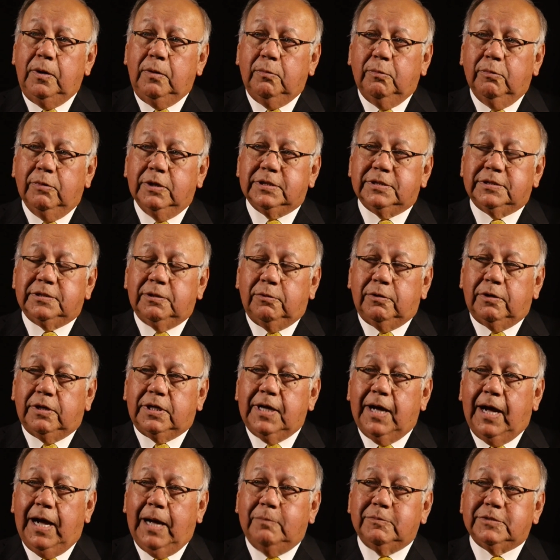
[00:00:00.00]
was there were
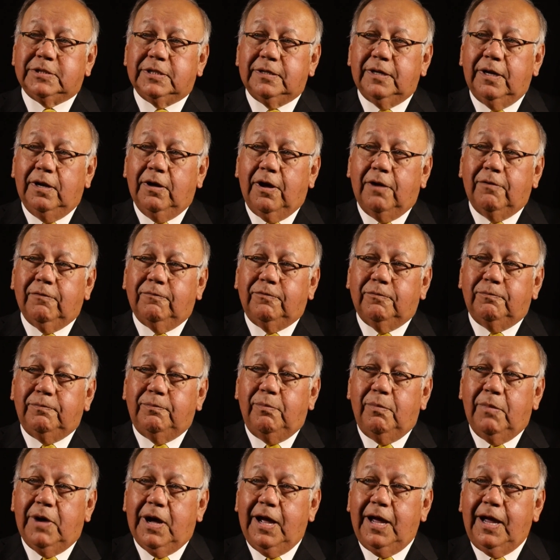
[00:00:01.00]
times that a lot of
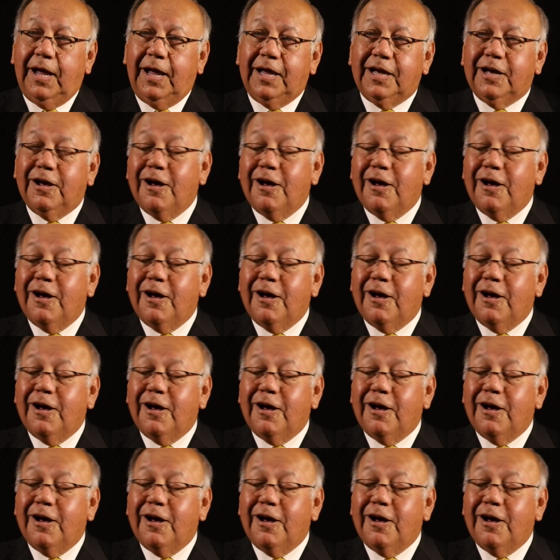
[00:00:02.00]
my